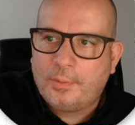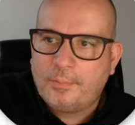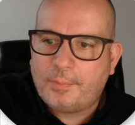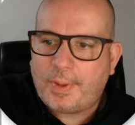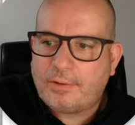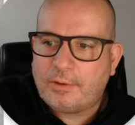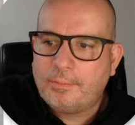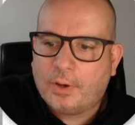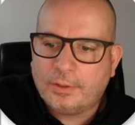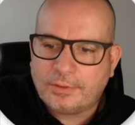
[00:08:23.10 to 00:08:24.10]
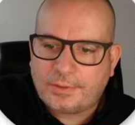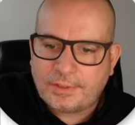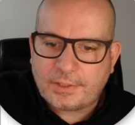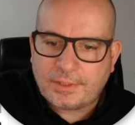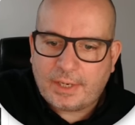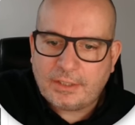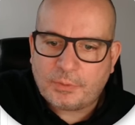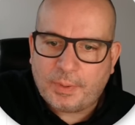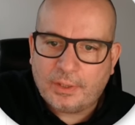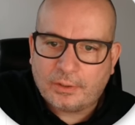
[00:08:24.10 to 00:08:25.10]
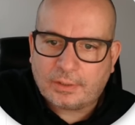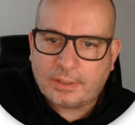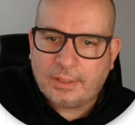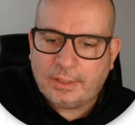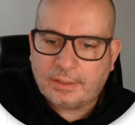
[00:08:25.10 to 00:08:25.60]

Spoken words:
But bear in mind, this is an HPI clear